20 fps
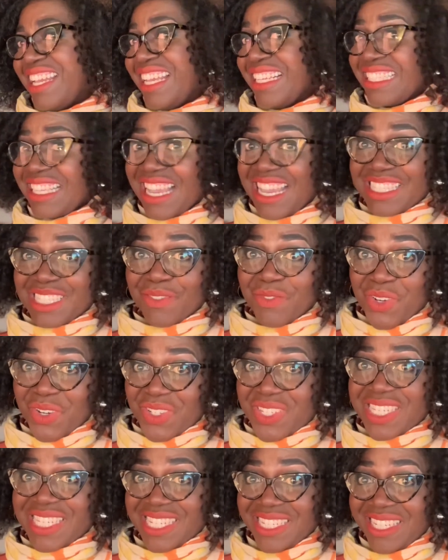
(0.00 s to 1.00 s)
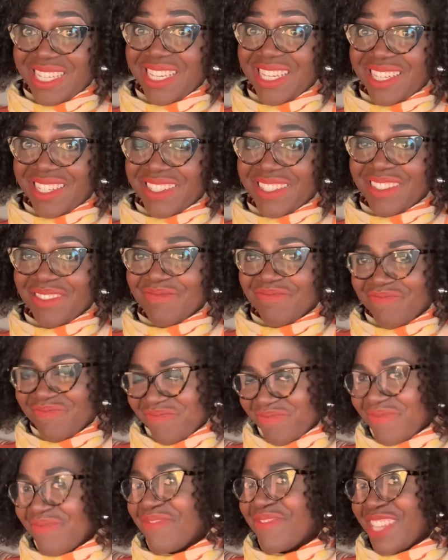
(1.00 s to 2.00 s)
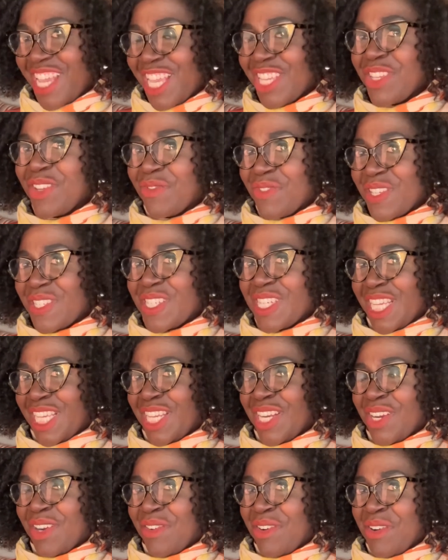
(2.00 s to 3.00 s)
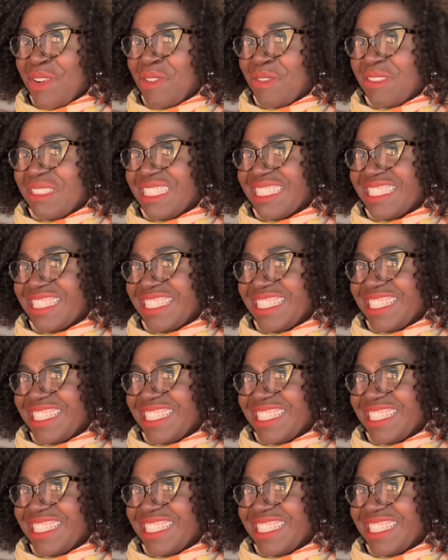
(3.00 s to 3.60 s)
guys, if you're still here, thank you for sticking around.